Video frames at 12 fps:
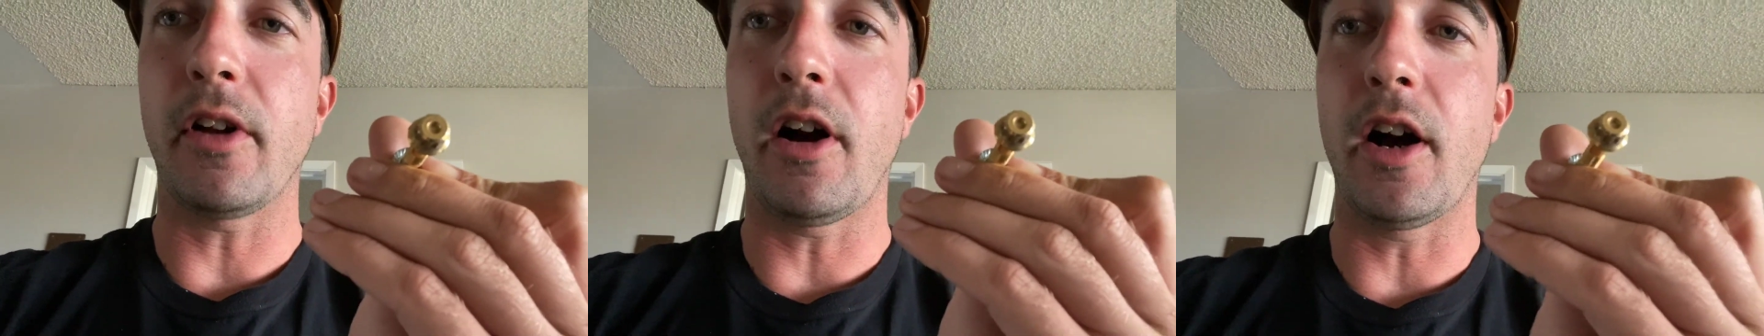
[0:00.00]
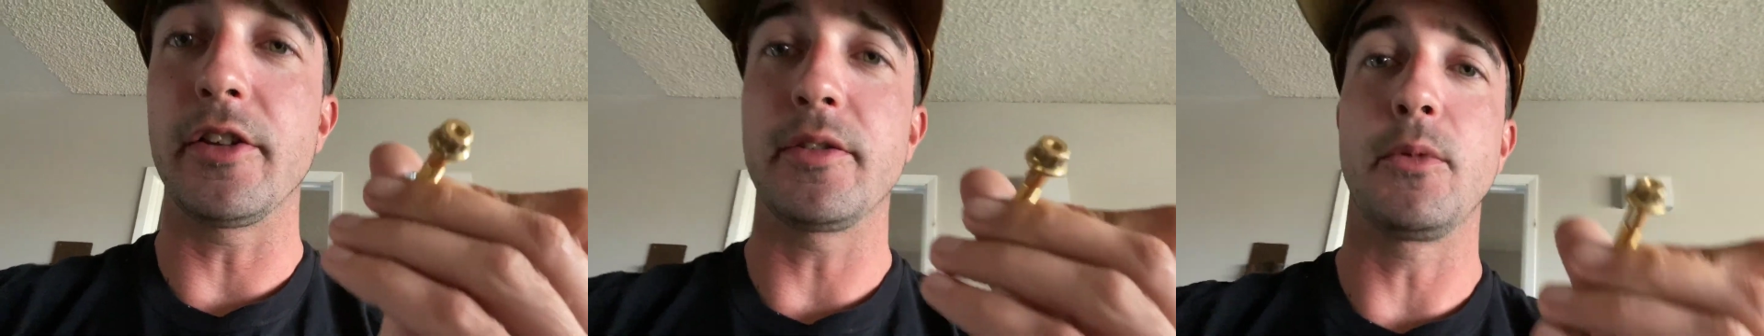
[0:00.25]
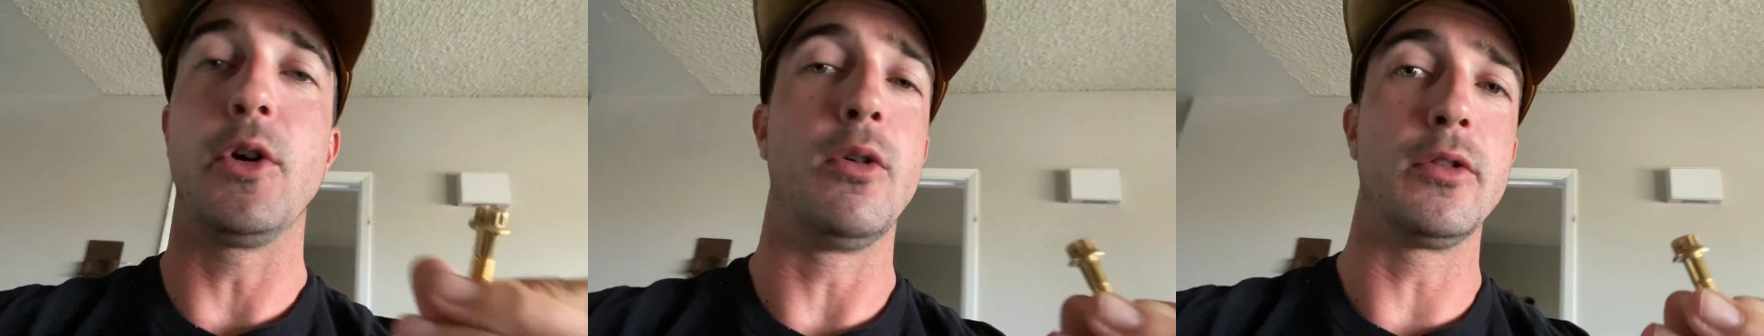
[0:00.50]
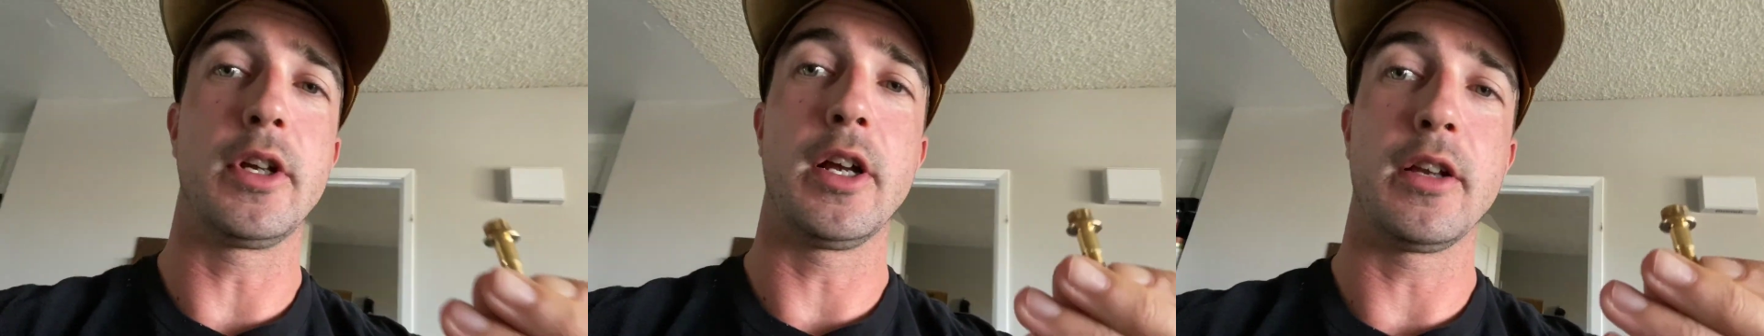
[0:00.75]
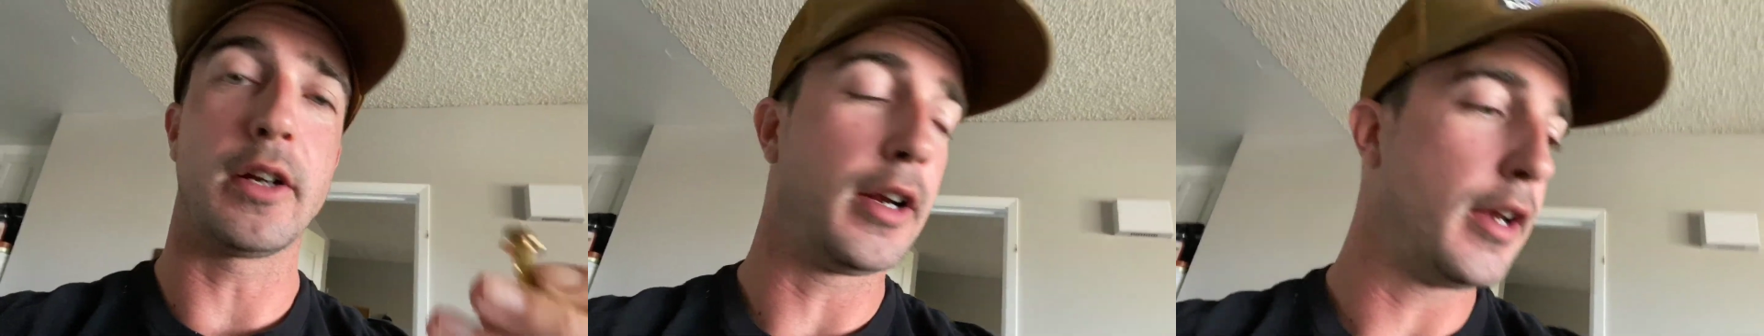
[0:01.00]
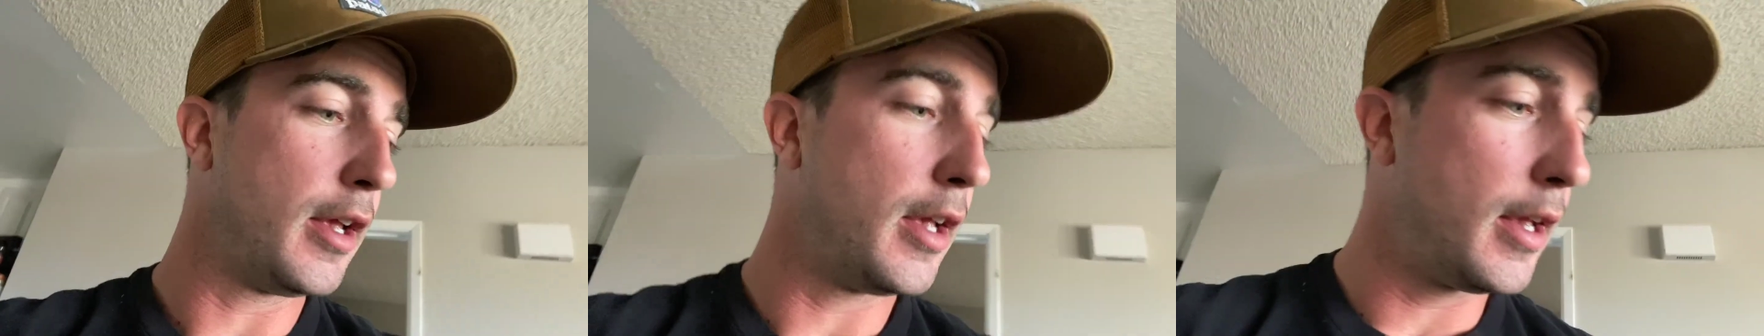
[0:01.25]
awesome gold color,
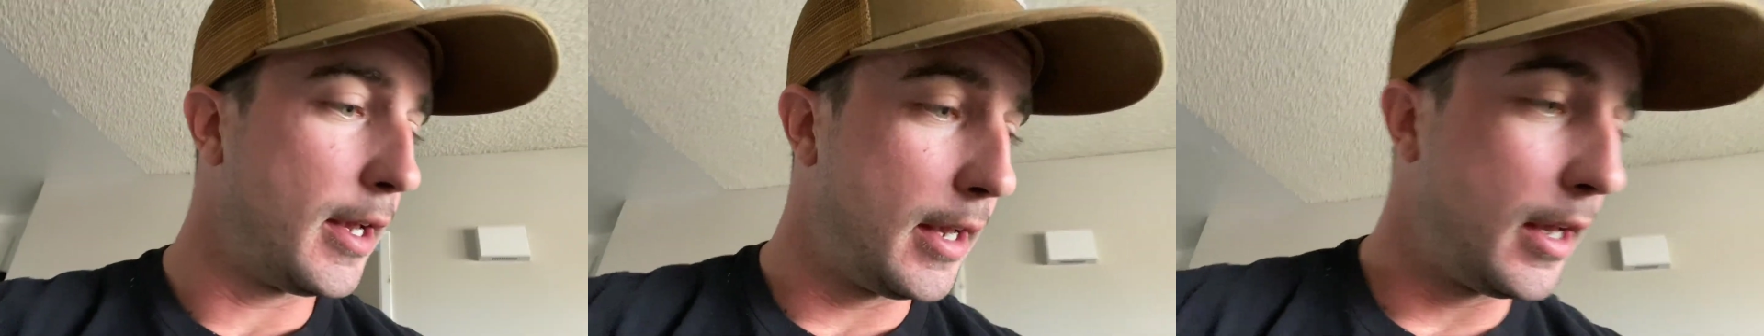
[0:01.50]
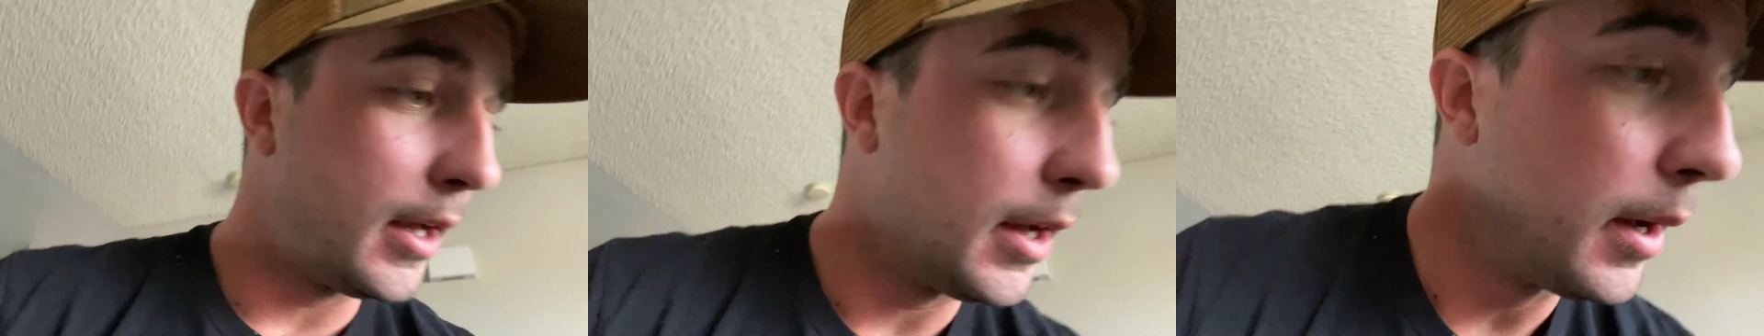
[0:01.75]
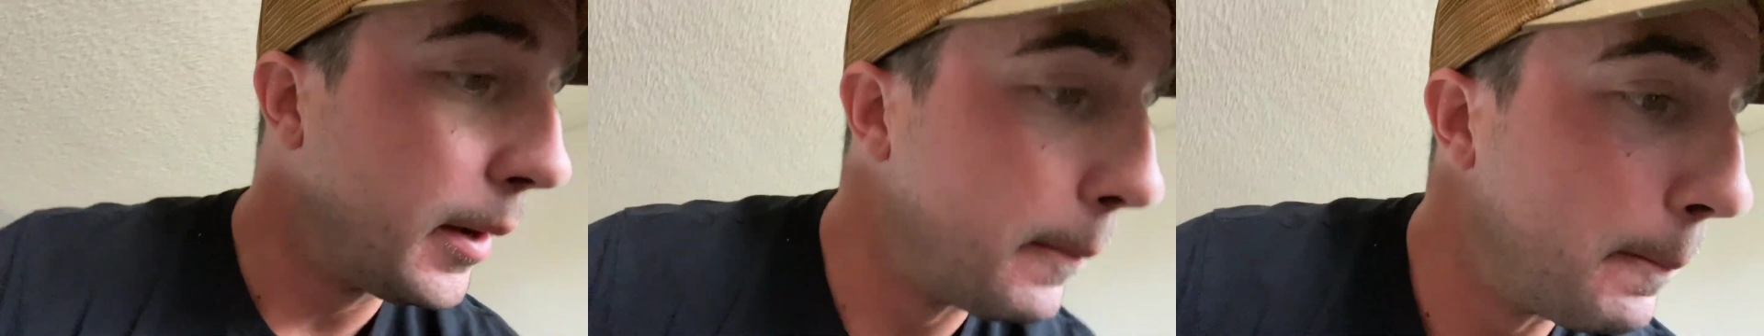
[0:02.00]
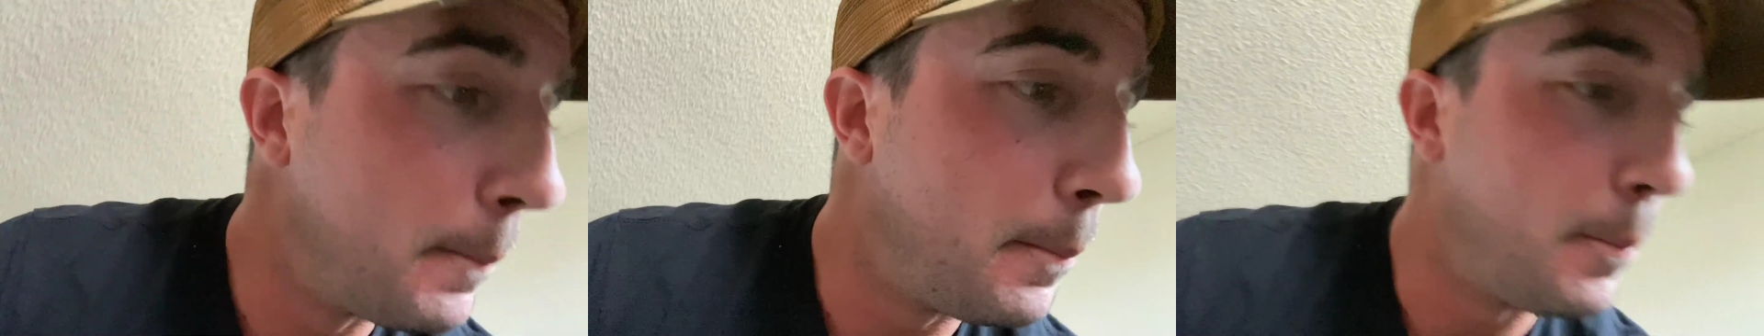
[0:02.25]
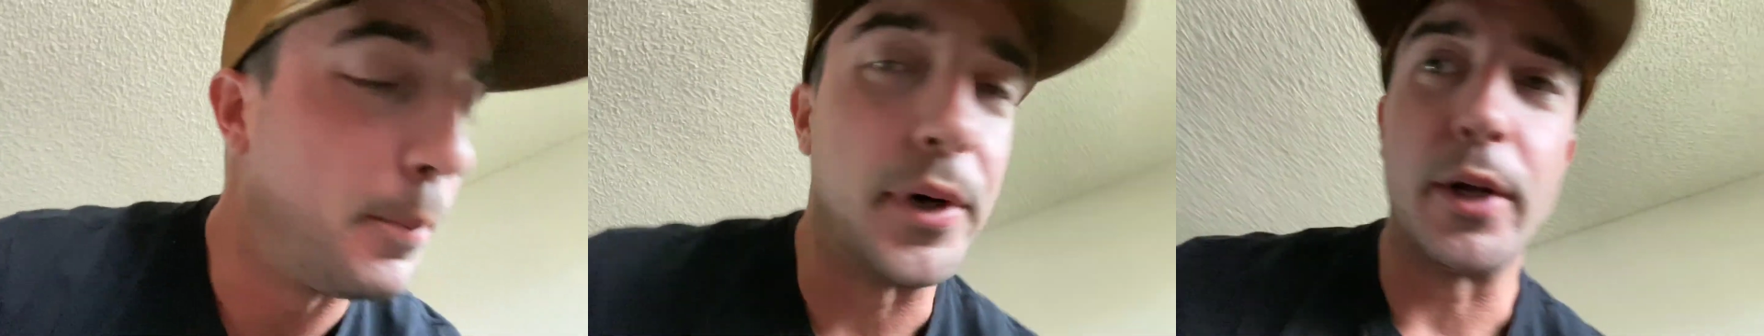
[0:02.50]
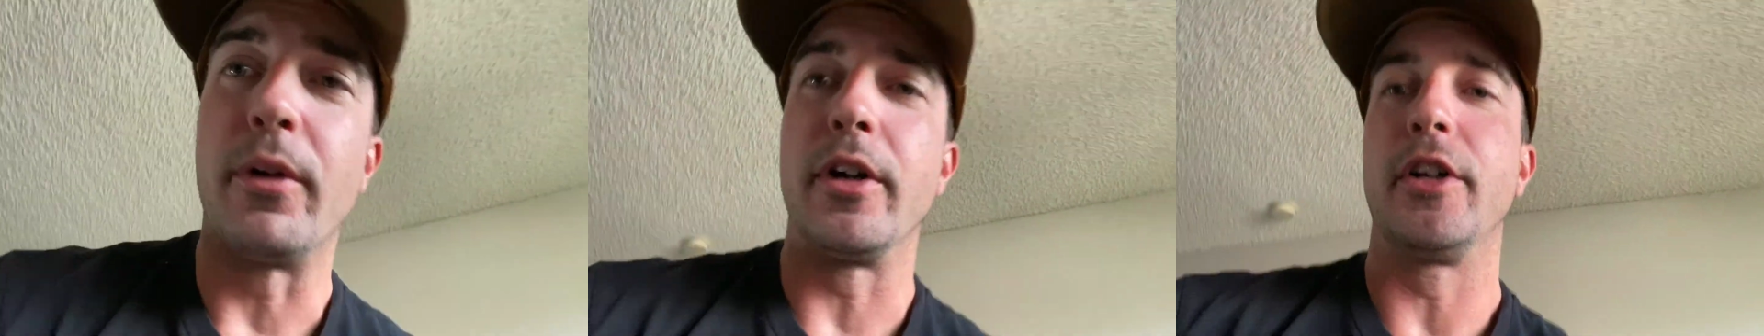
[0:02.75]
but
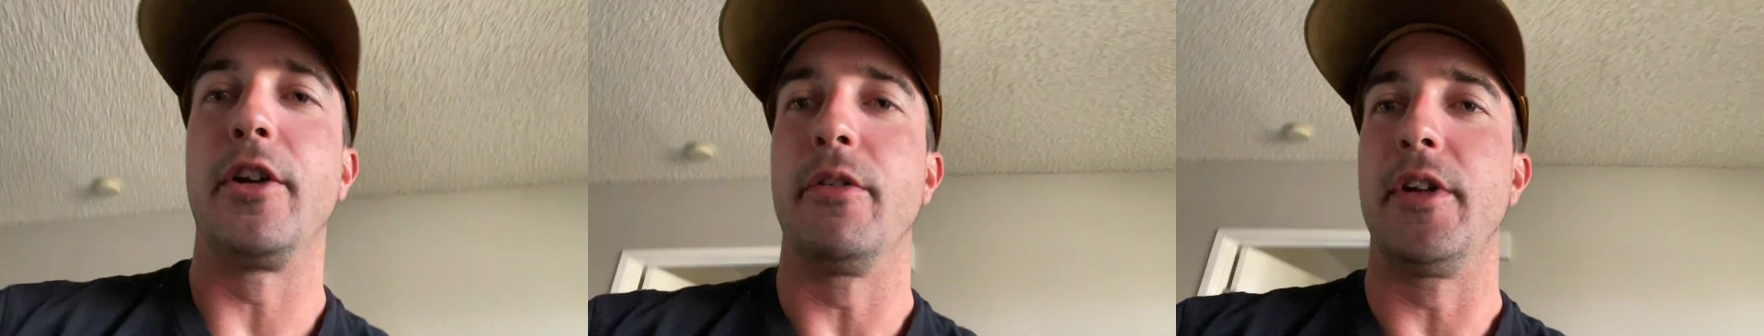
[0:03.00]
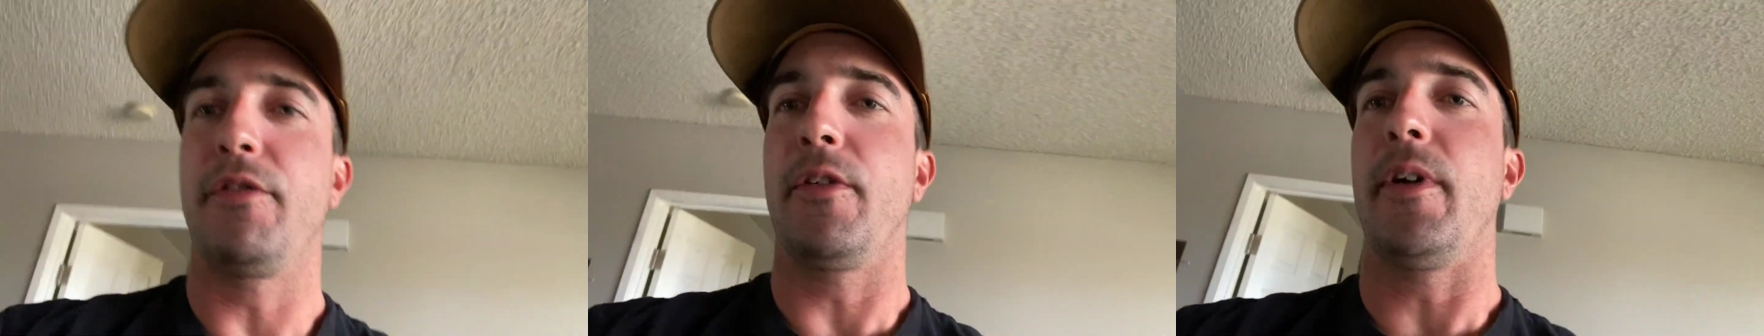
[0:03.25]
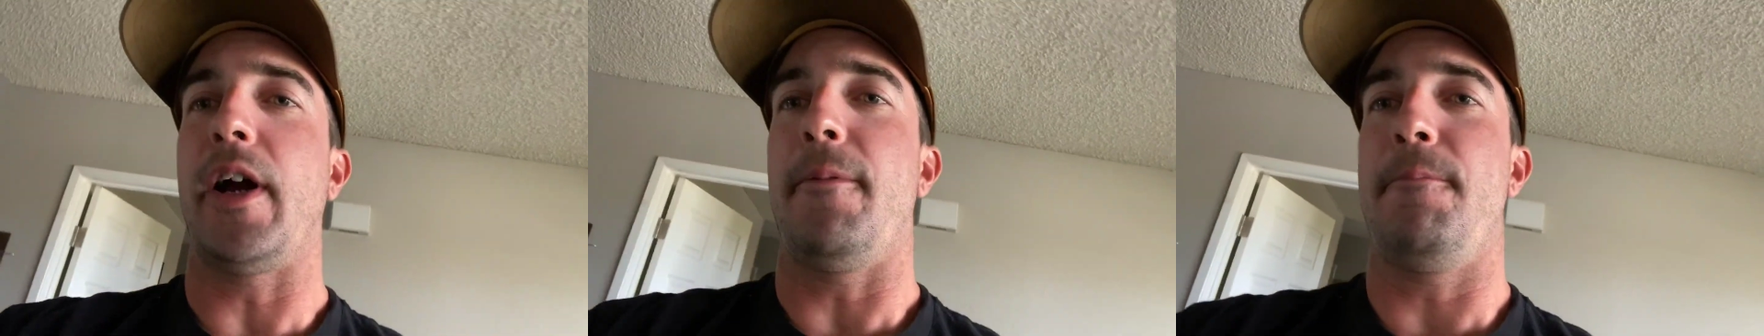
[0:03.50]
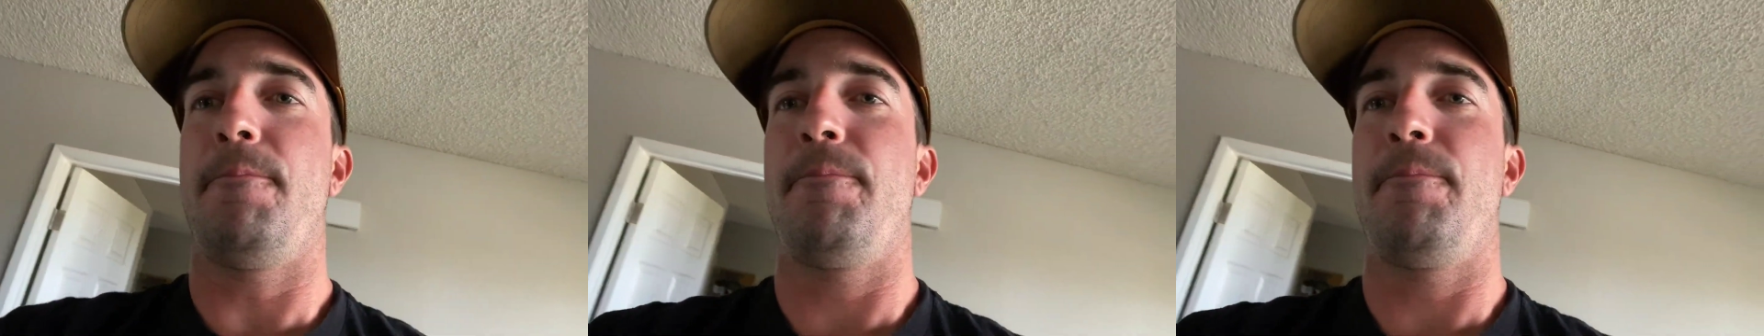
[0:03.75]
I wanted to go a different route.